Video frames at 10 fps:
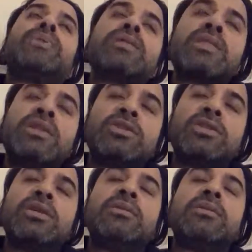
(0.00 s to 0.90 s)
present
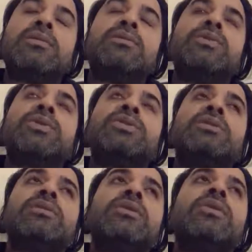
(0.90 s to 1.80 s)
in the
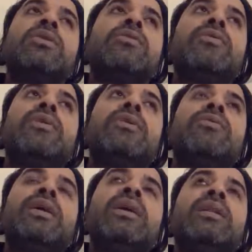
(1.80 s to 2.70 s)
situation, where
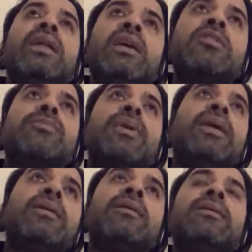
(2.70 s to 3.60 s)
we can
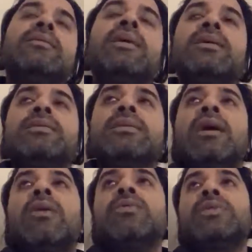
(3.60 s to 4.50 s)
explain that
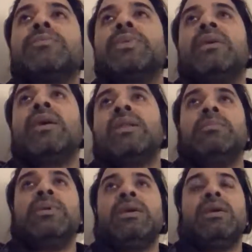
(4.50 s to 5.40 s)
how something can
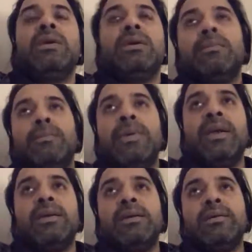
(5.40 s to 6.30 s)
be
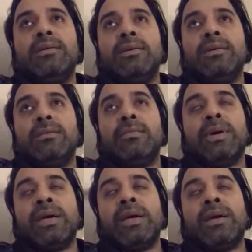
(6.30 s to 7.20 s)
made
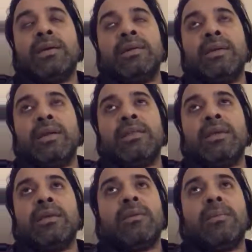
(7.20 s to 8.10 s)
by nothing.